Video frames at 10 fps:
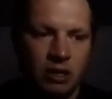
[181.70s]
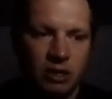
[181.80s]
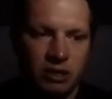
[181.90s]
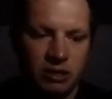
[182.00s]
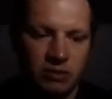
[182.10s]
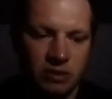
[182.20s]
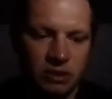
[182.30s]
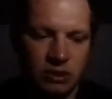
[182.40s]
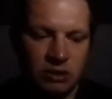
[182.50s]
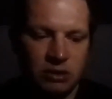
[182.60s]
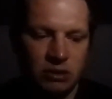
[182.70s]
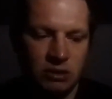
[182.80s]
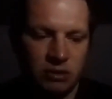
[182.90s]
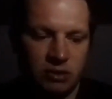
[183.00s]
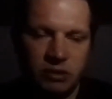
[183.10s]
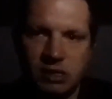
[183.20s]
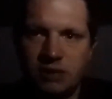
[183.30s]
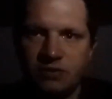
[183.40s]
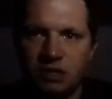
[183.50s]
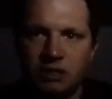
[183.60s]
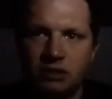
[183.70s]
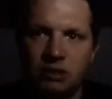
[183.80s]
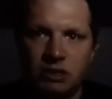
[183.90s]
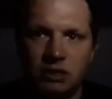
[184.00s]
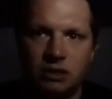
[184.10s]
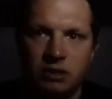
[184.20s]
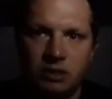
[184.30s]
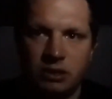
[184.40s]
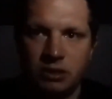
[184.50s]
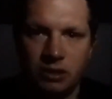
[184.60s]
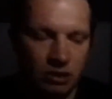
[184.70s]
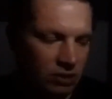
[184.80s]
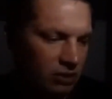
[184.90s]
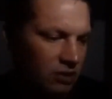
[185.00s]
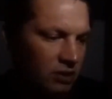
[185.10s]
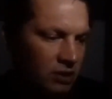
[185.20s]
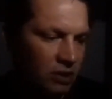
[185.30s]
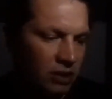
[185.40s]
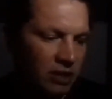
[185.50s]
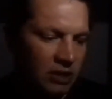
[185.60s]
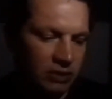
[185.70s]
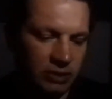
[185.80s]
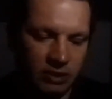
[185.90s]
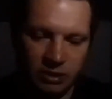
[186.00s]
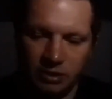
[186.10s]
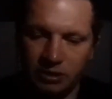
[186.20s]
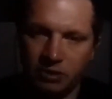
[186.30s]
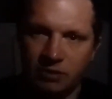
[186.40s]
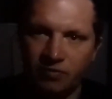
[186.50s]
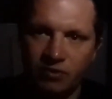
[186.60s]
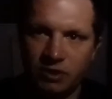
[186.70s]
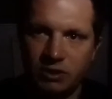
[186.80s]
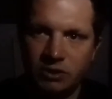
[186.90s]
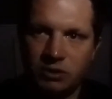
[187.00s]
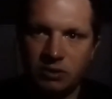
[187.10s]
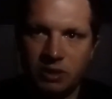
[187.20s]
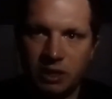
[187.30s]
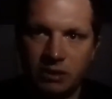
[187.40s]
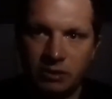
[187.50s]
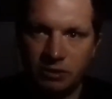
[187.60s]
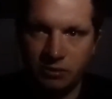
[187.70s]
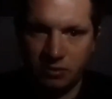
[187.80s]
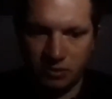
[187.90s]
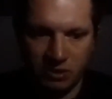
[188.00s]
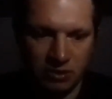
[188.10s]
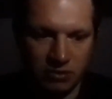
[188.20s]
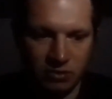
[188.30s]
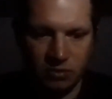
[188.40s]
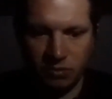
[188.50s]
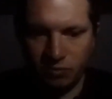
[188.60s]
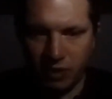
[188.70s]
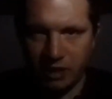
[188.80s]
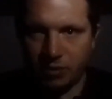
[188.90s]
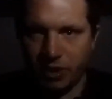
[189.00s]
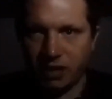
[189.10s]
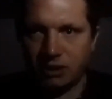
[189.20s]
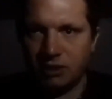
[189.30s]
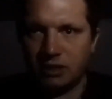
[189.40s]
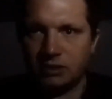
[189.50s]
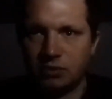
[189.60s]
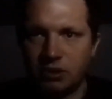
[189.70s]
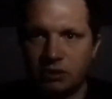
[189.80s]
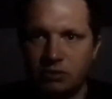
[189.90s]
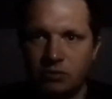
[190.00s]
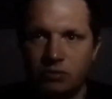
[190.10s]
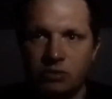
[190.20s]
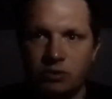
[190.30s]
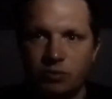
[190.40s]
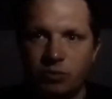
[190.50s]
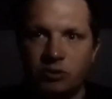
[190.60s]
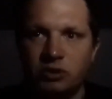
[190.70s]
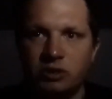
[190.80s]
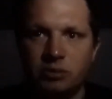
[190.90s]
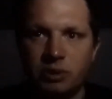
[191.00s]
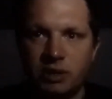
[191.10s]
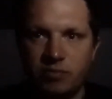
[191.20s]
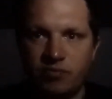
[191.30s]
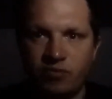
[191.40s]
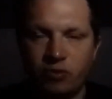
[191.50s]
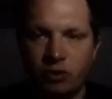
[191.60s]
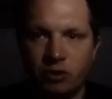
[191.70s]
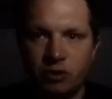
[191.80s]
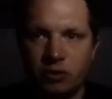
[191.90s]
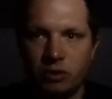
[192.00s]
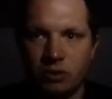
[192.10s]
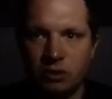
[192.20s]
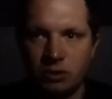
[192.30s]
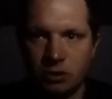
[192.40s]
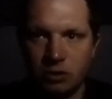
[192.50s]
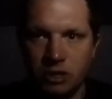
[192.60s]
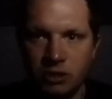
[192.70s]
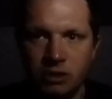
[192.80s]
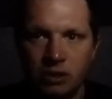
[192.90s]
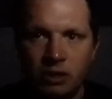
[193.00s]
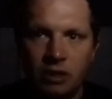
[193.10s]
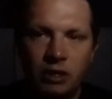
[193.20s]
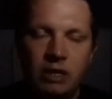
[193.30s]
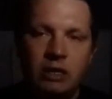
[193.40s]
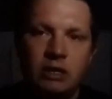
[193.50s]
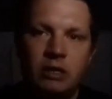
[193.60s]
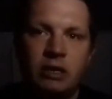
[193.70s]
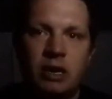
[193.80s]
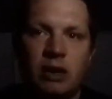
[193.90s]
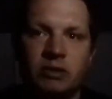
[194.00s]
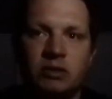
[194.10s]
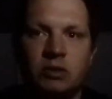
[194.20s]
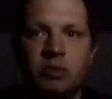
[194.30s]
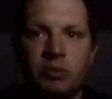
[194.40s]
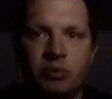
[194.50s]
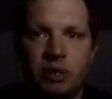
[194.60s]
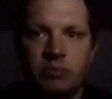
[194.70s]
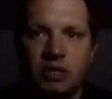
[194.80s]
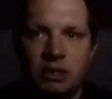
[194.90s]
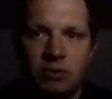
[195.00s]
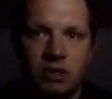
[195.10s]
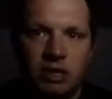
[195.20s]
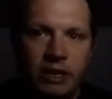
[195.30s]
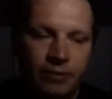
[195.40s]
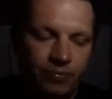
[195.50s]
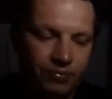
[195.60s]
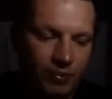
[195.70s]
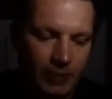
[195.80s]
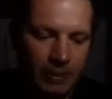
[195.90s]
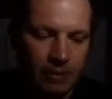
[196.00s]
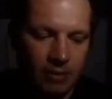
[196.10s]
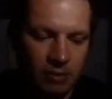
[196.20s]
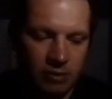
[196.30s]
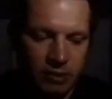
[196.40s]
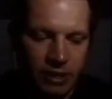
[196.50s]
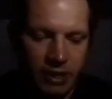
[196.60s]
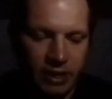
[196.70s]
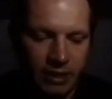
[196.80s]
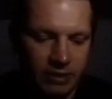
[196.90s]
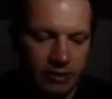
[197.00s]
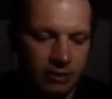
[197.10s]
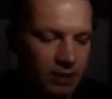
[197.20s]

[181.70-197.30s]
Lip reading: So this, on the left here, you see the sink, you got the fridge thing. So at the back there, that's where you do most of your prep for your cooking. I was doing my prep there one day, and